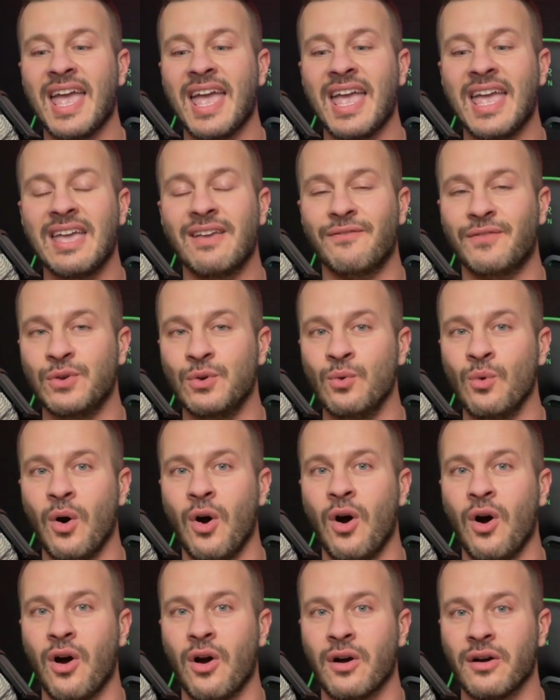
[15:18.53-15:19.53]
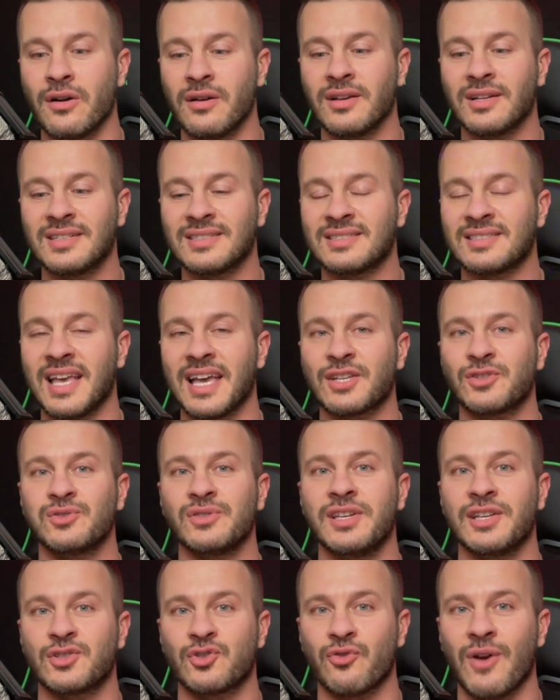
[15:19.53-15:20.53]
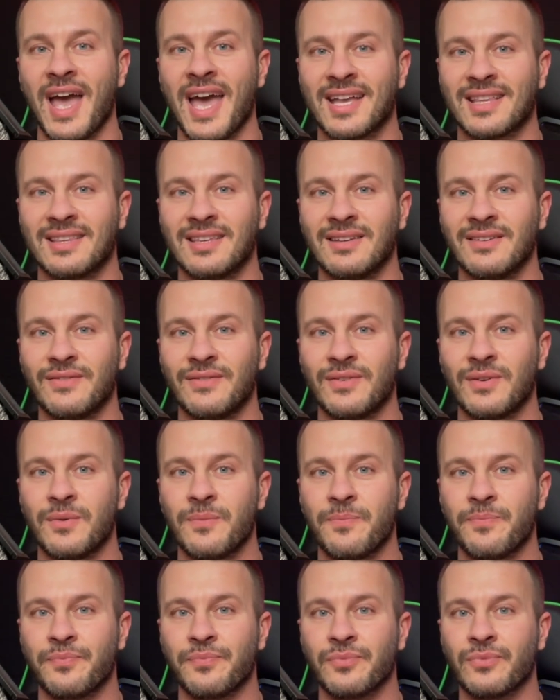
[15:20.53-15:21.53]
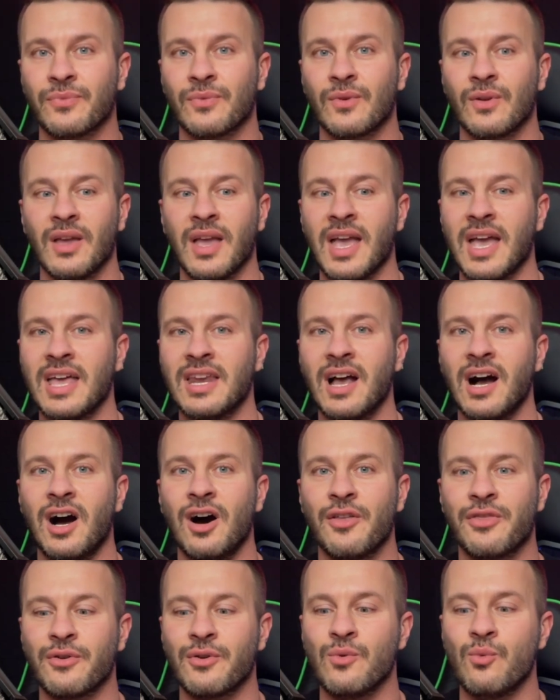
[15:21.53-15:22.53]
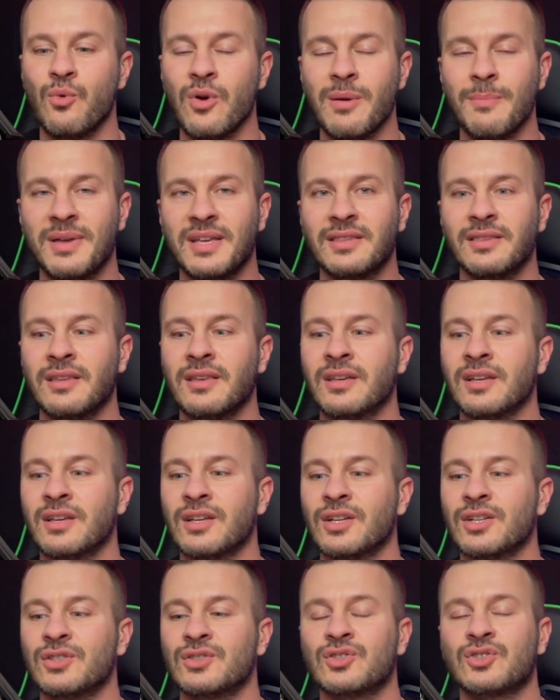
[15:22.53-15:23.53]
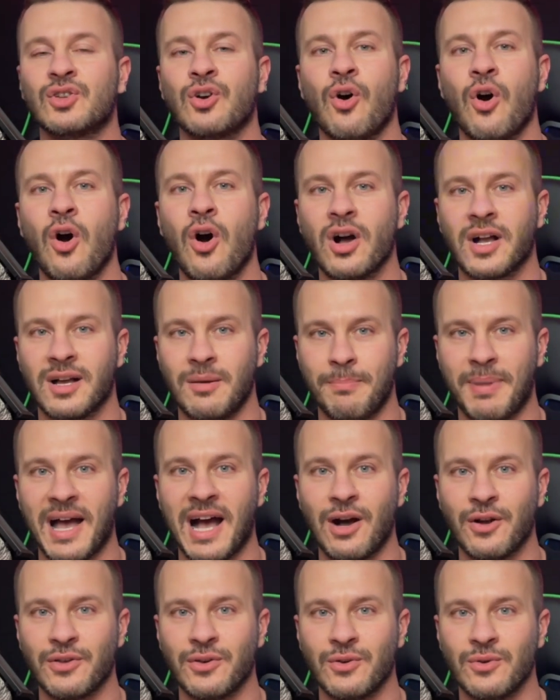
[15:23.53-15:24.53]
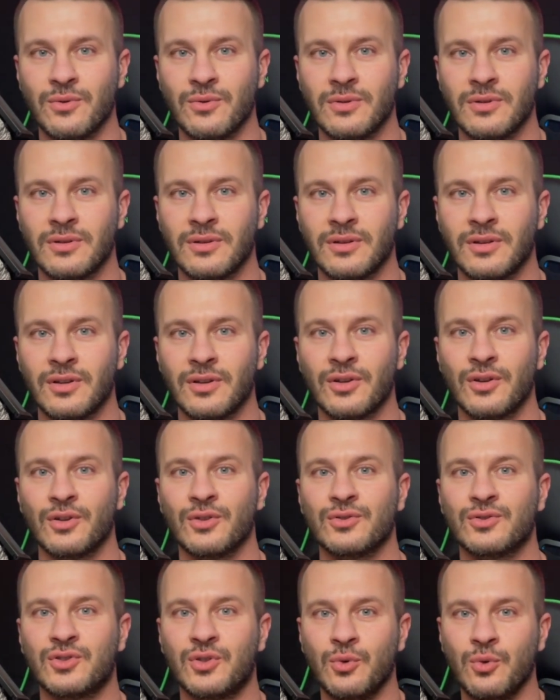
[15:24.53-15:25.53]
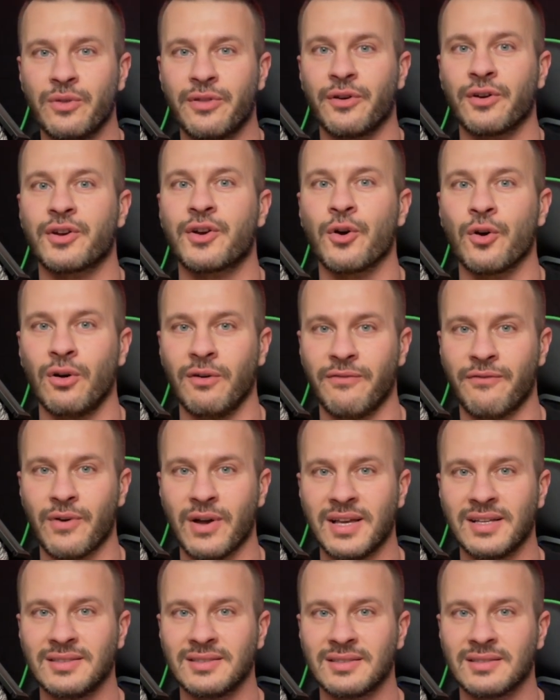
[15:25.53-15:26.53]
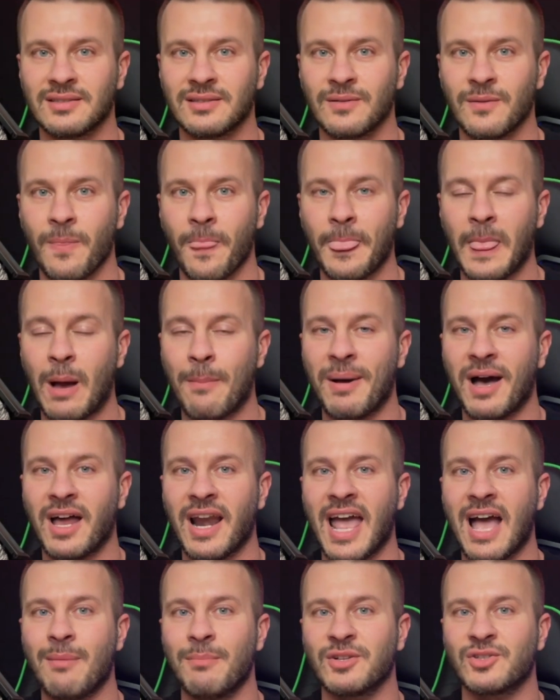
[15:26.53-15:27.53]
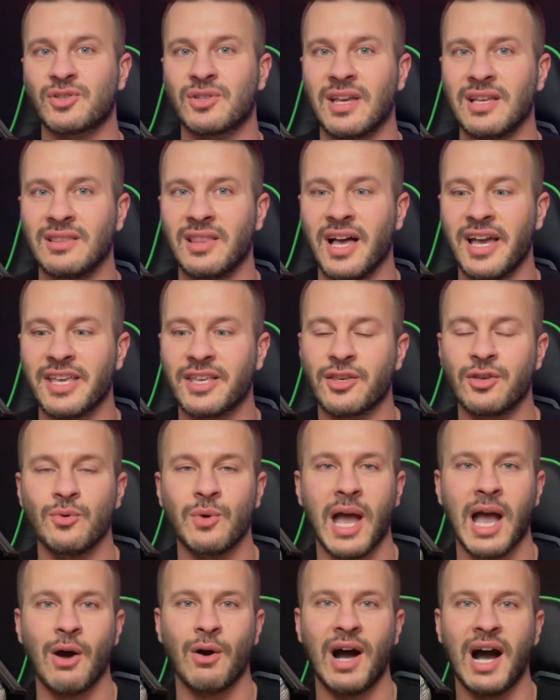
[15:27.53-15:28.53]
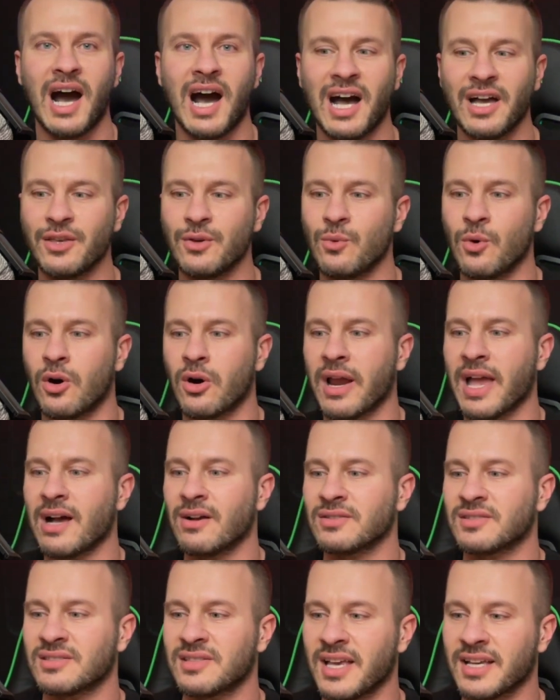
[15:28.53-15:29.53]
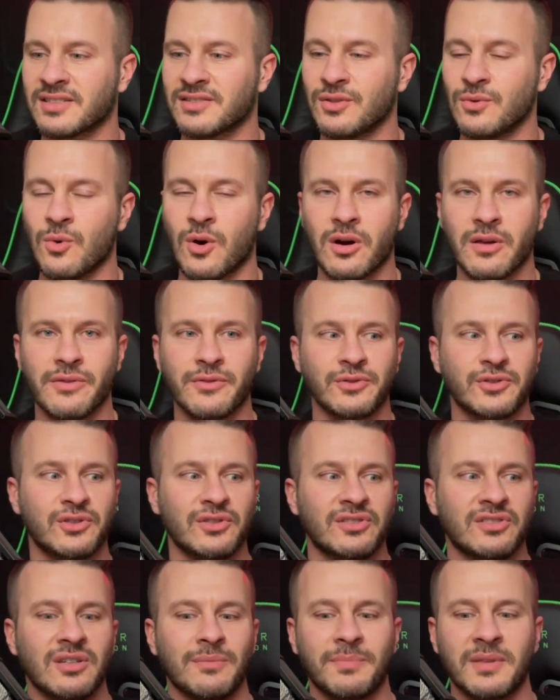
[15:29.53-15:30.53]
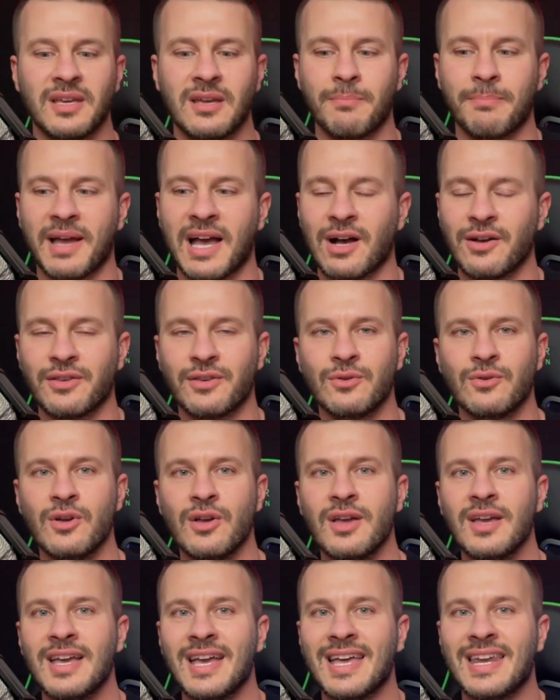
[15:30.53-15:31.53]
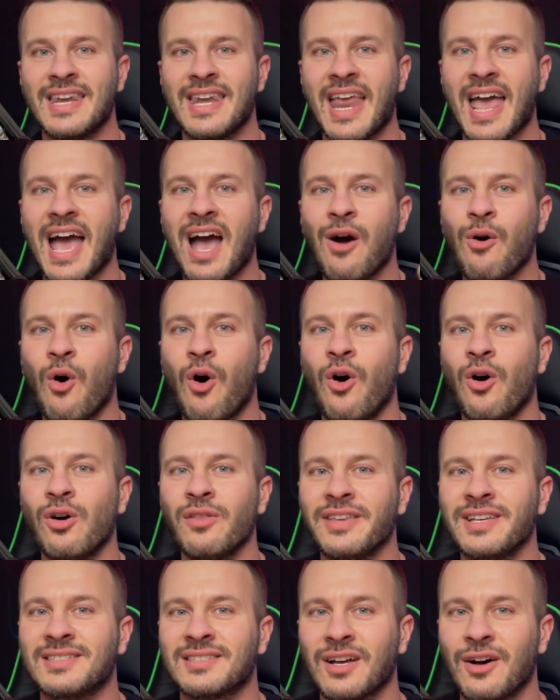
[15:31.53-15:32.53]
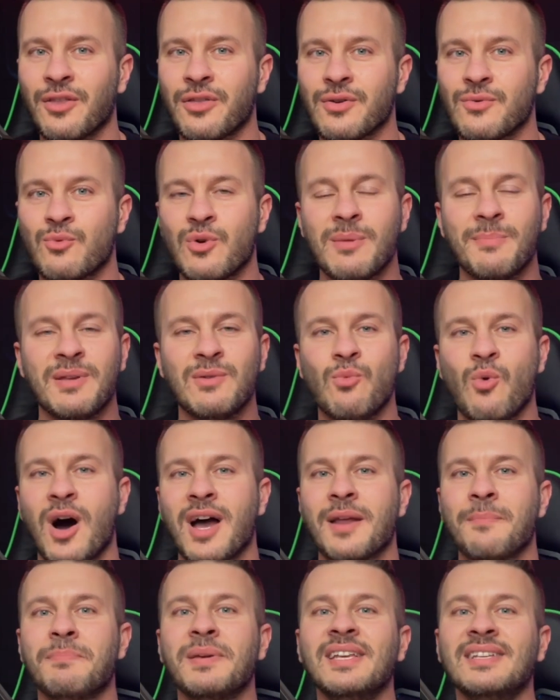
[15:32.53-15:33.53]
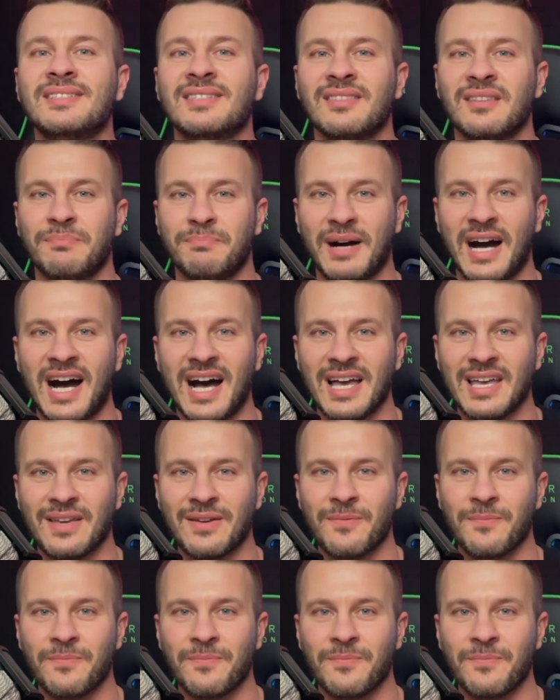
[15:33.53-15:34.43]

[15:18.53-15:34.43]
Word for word: if you are sexually attractive and other women talk about you to their girlfriends about how much they like you, how hot you are, how sexy you are, there's just something about you. Now all these other women want a piece of the pie.